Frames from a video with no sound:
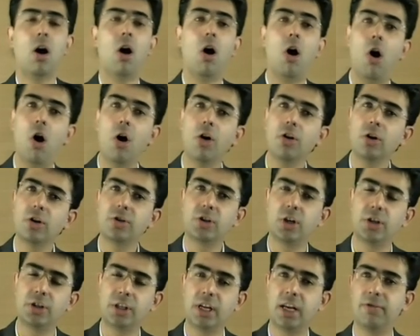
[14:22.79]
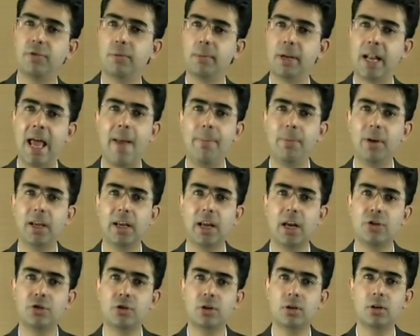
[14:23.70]
or you're searching it from an
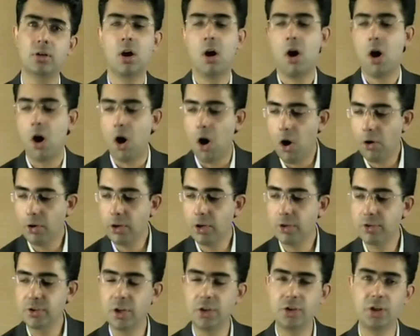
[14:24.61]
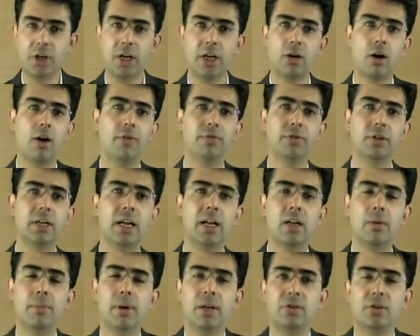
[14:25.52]
application, or you're searching it off the
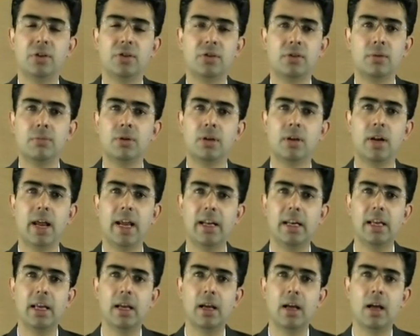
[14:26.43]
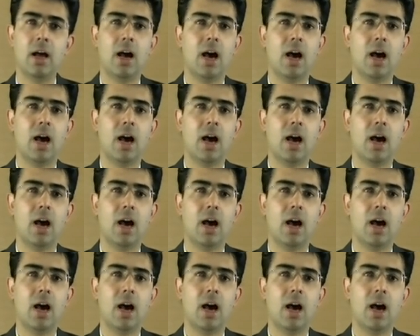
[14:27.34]
database system directly.